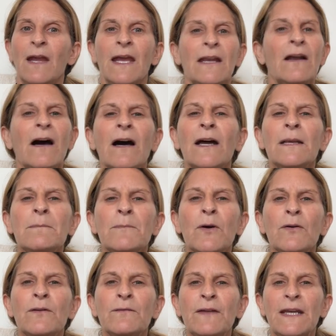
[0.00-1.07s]
an
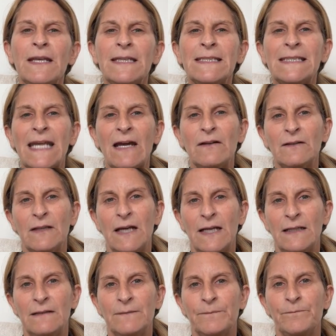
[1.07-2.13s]
unmotivated
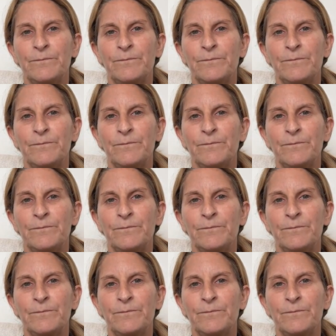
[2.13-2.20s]
downline,